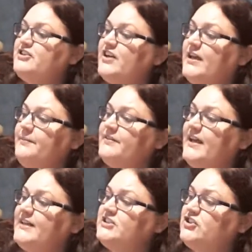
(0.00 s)
James
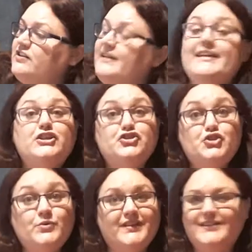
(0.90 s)
S. Donnelly
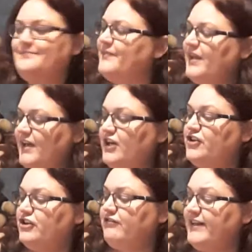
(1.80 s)
Jr.,
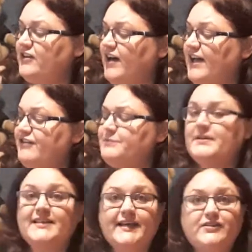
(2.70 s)
The Great Irish
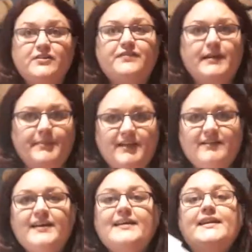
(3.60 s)
Potato Famine.
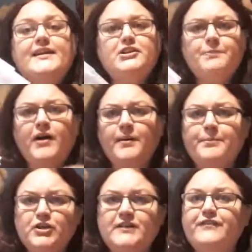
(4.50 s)
Now this is
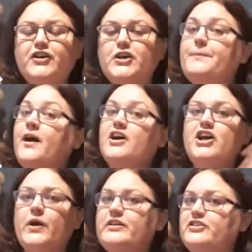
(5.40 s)
part book review, part
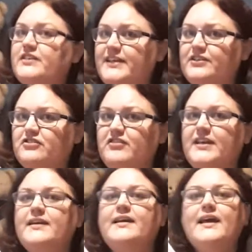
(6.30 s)
going into the history.